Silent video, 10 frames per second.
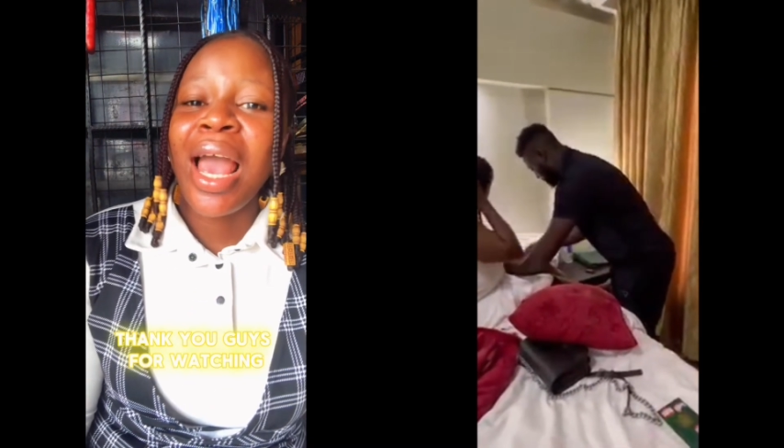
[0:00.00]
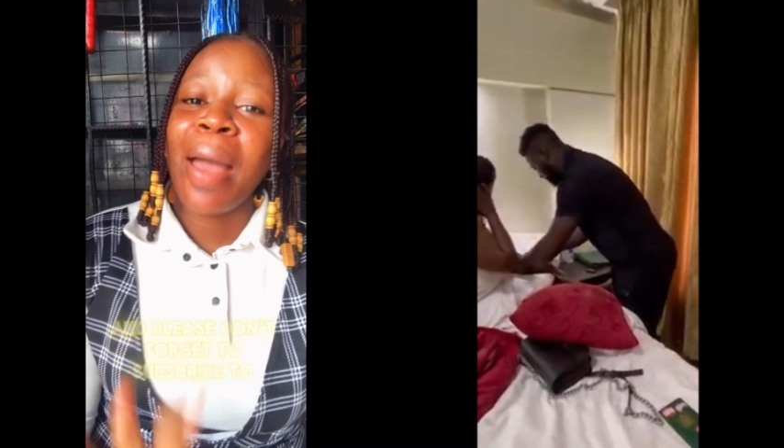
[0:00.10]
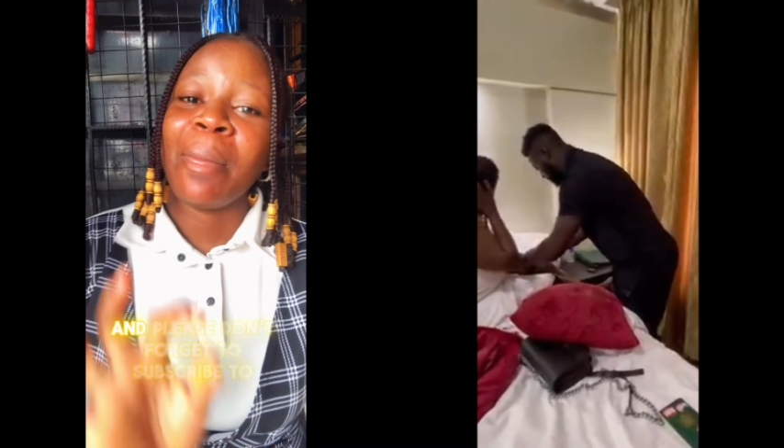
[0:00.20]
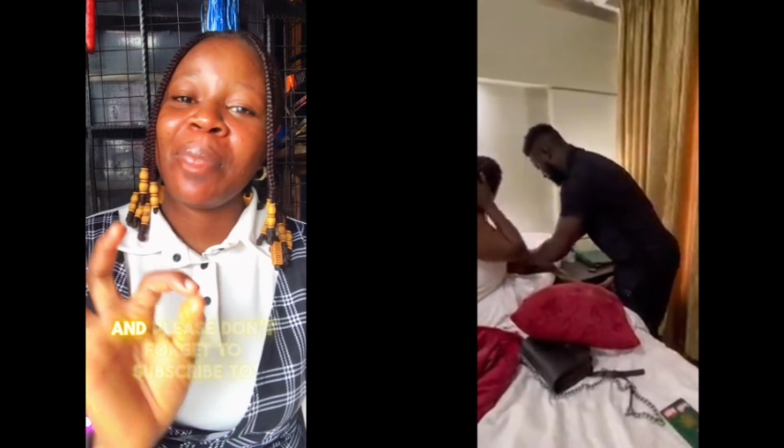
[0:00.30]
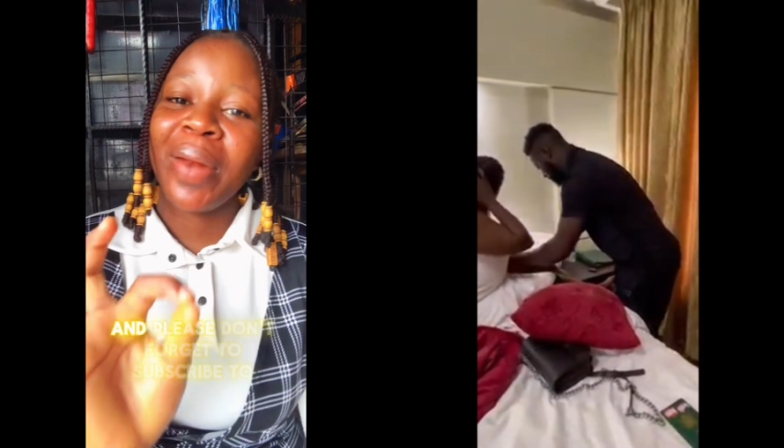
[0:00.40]

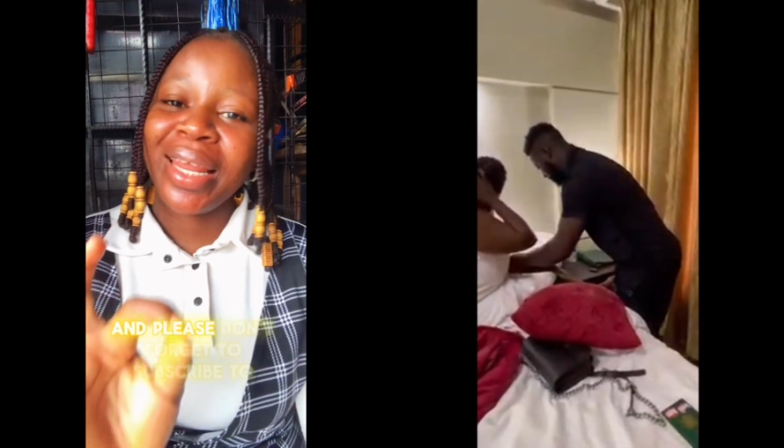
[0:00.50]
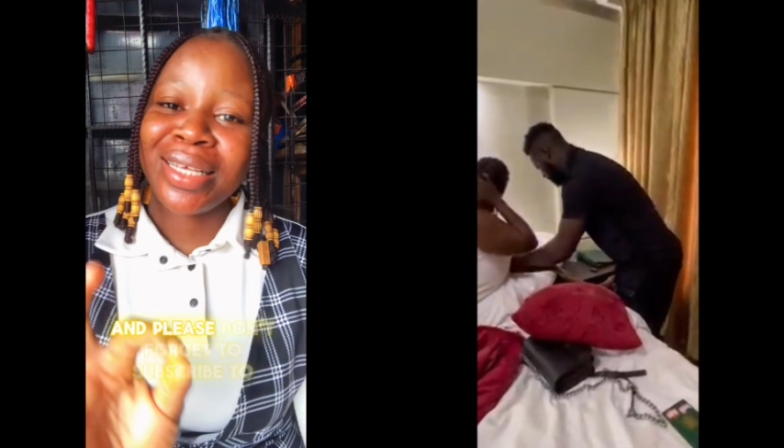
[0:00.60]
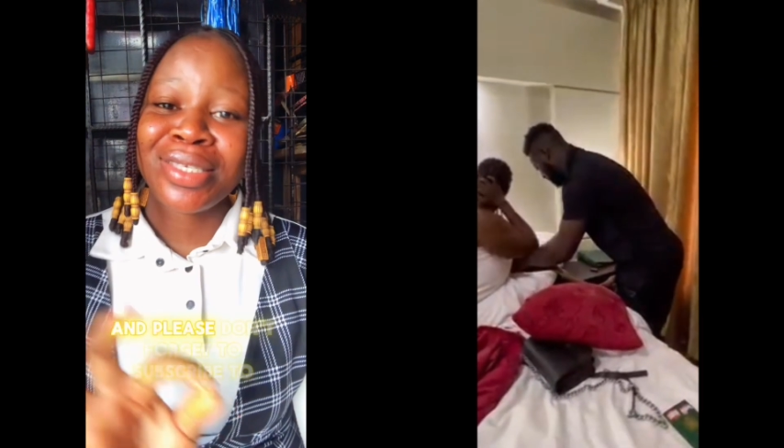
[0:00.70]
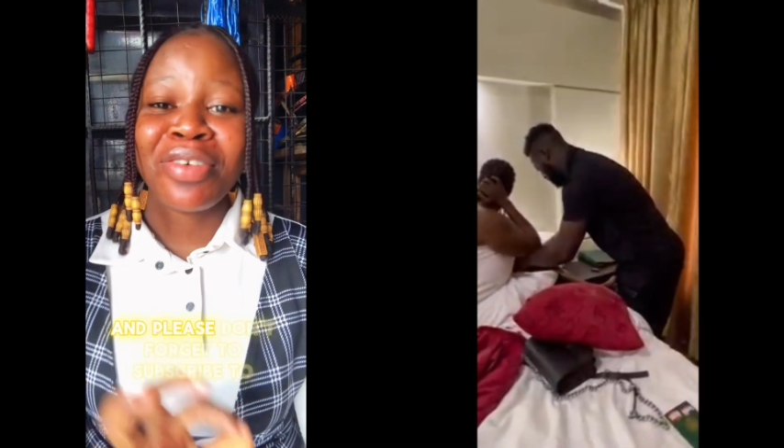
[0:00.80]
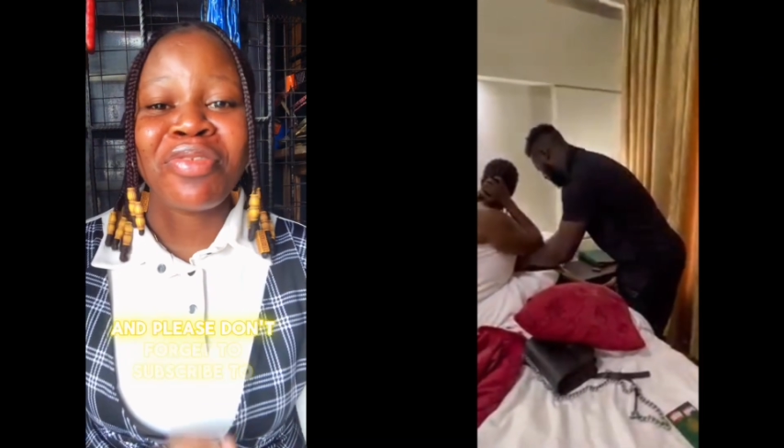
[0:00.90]
and
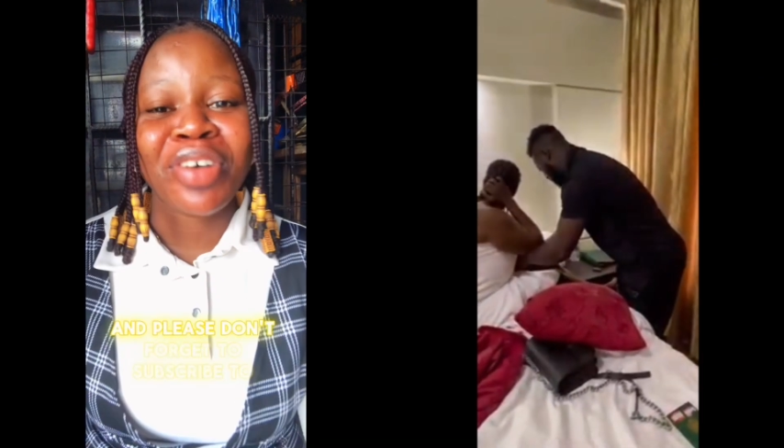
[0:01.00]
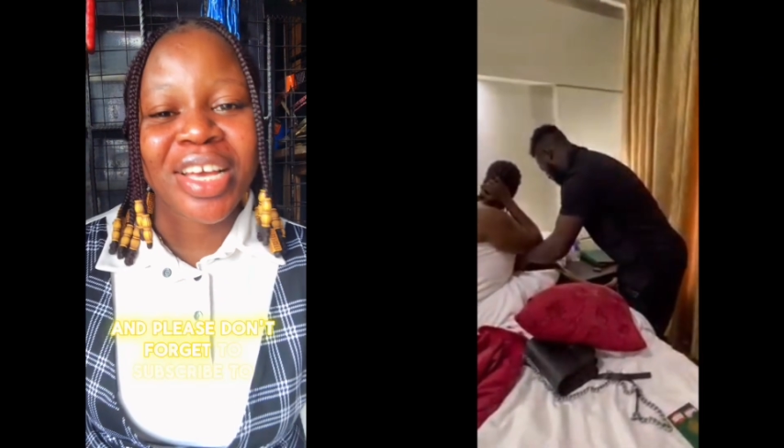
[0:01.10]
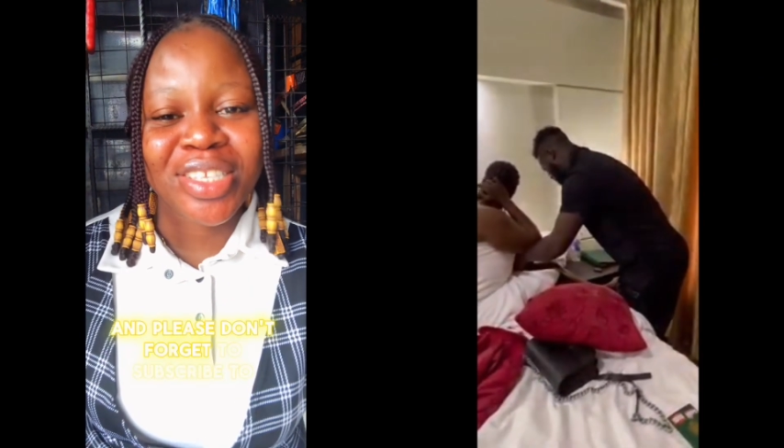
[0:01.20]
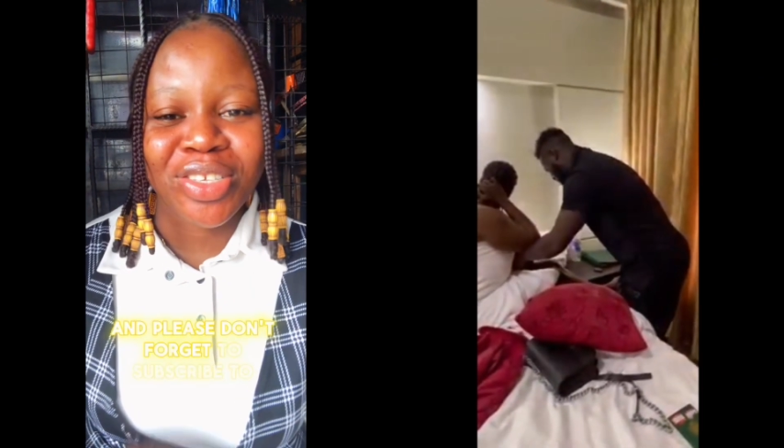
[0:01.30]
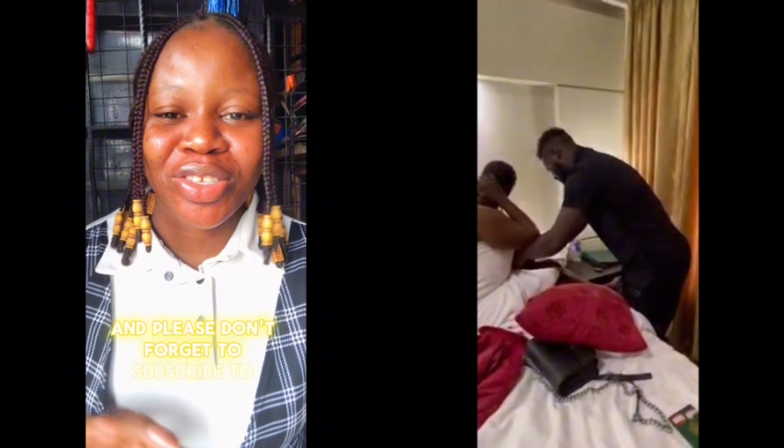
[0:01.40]
please don't
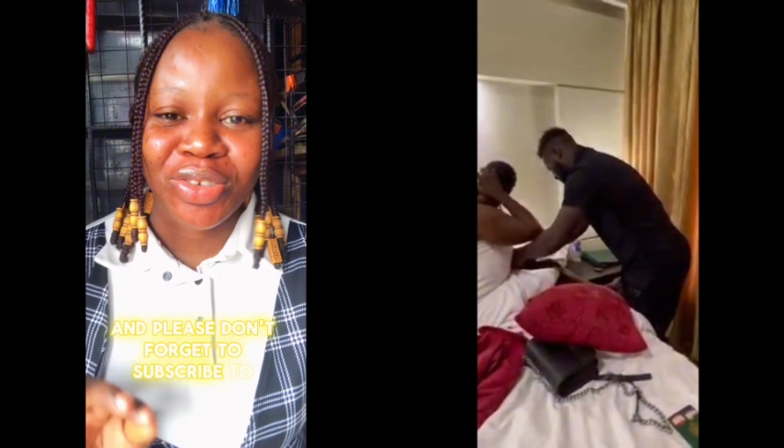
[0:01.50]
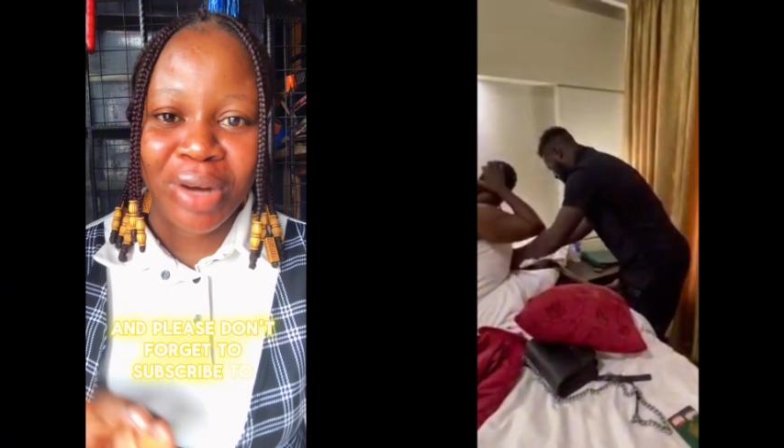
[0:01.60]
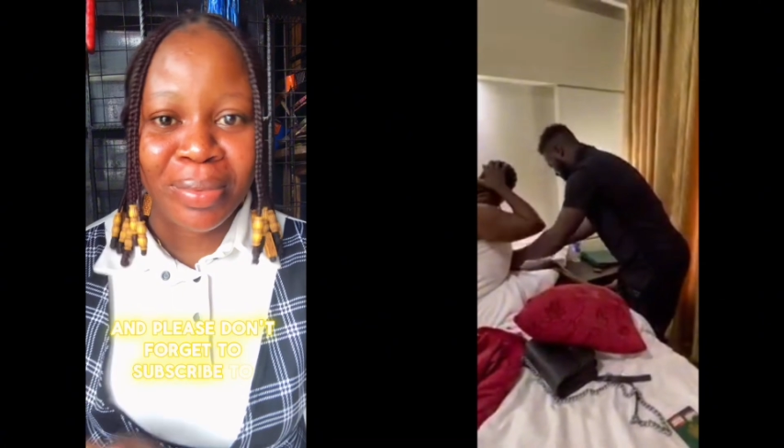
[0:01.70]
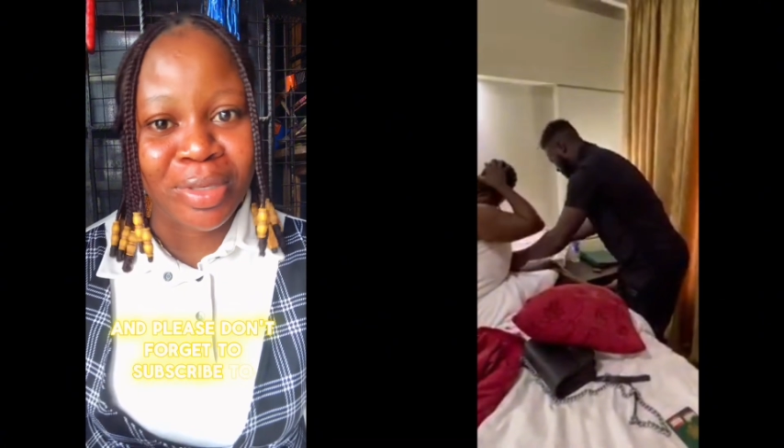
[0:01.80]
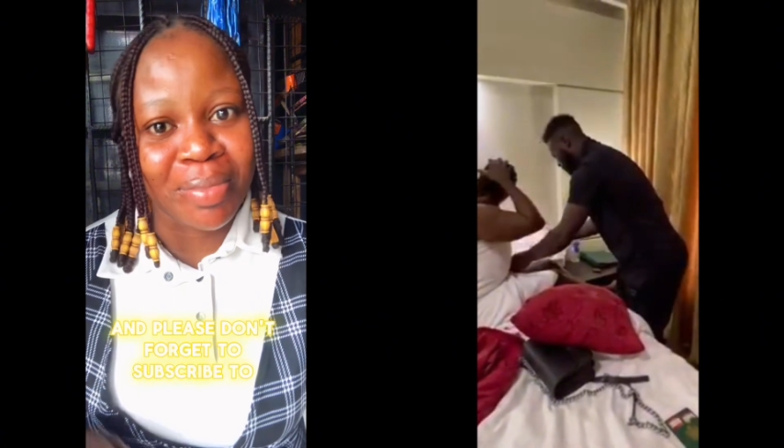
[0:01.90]
forget to
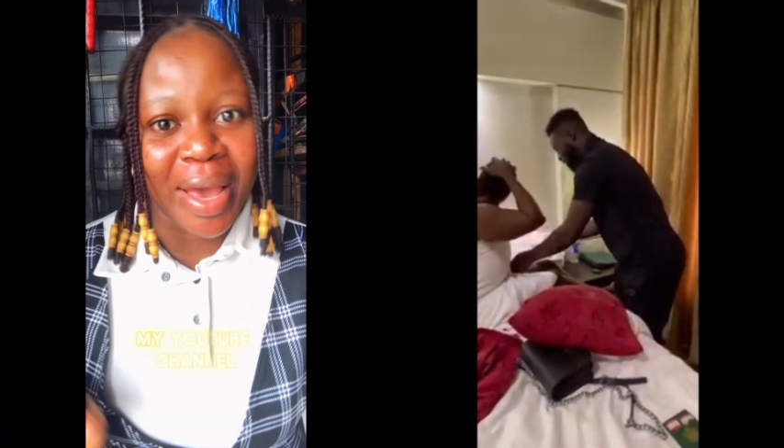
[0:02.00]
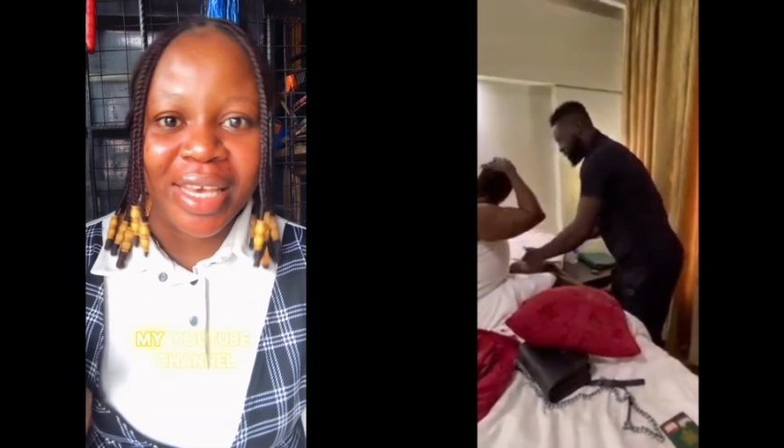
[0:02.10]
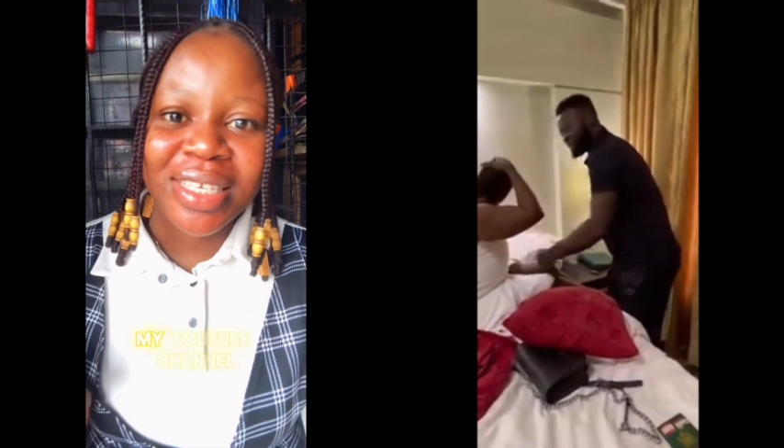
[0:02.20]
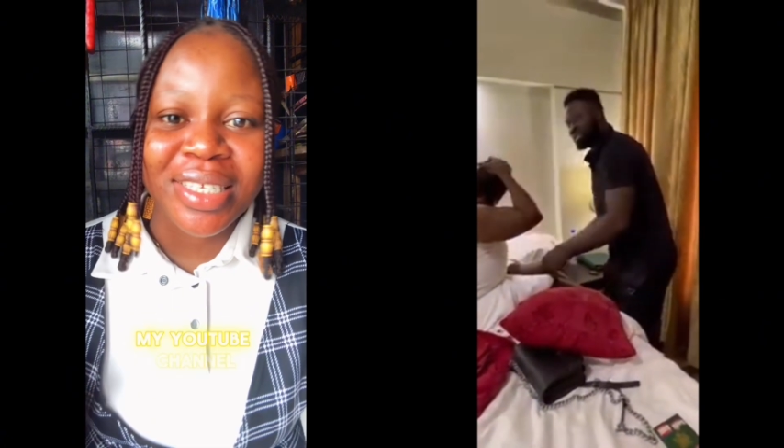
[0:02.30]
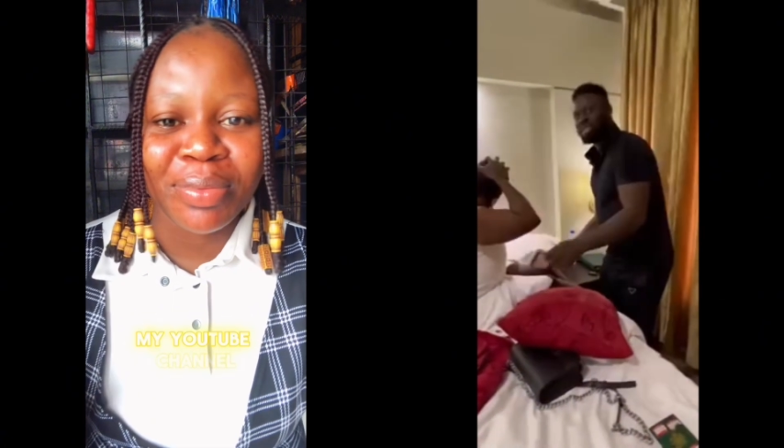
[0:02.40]
subscribe to my
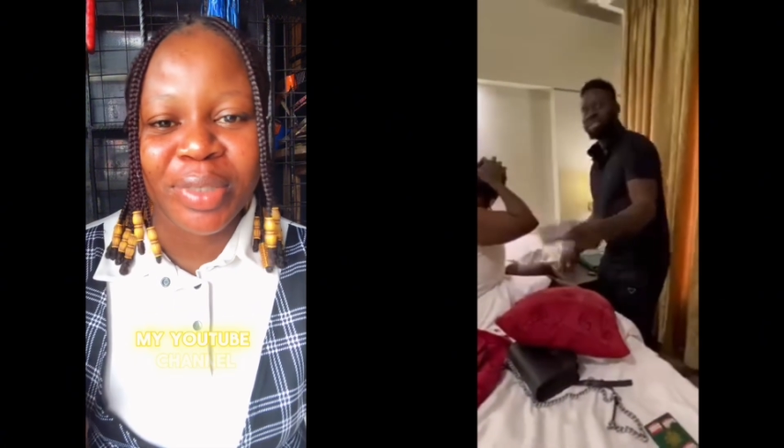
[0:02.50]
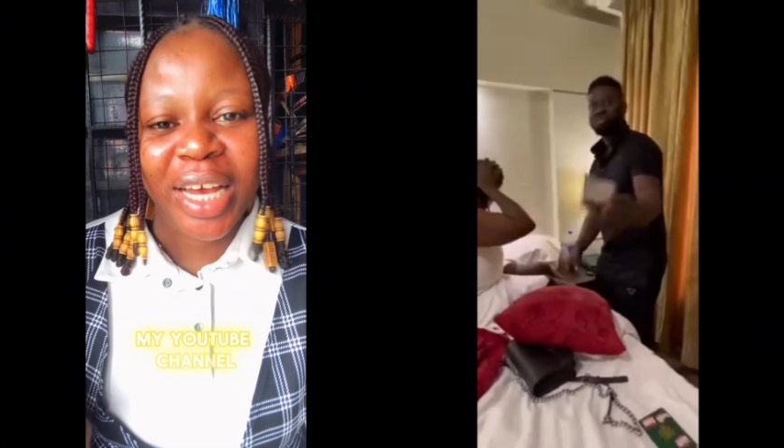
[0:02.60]
YouTube